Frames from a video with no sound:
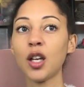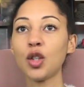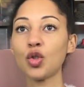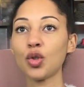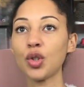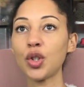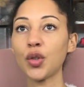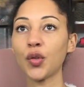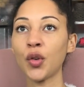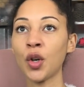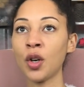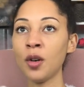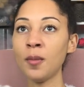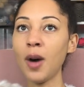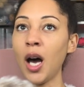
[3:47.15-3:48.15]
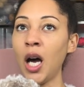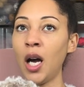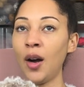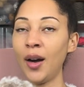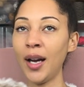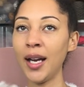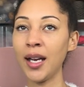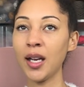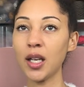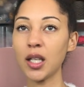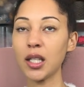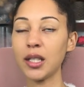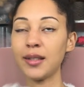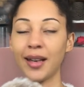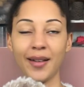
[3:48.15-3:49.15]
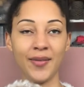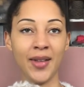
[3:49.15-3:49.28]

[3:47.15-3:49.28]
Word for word: true to form, I sat